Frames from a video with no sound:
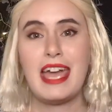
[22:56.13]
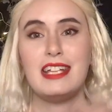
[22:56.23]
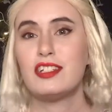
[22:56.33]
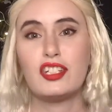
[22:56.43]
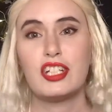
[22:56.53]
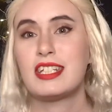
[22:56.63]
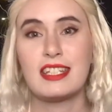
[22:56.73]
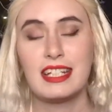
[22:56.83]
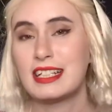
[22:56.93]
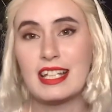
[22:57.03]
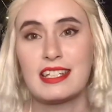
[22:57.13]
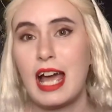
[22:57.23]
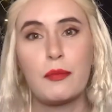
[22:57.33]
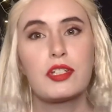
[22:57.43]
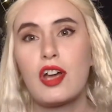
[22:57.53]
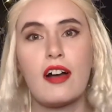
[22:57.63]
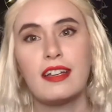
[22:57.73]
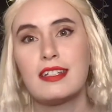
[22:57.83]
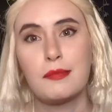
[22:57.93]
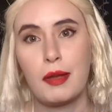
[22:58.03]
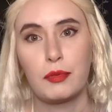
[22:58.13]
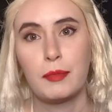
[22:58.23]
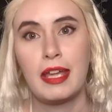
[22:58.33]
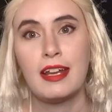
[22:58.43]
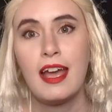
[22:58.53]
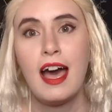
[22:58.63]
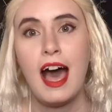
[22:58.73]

it just doesn't exist. I was talking to my roommate.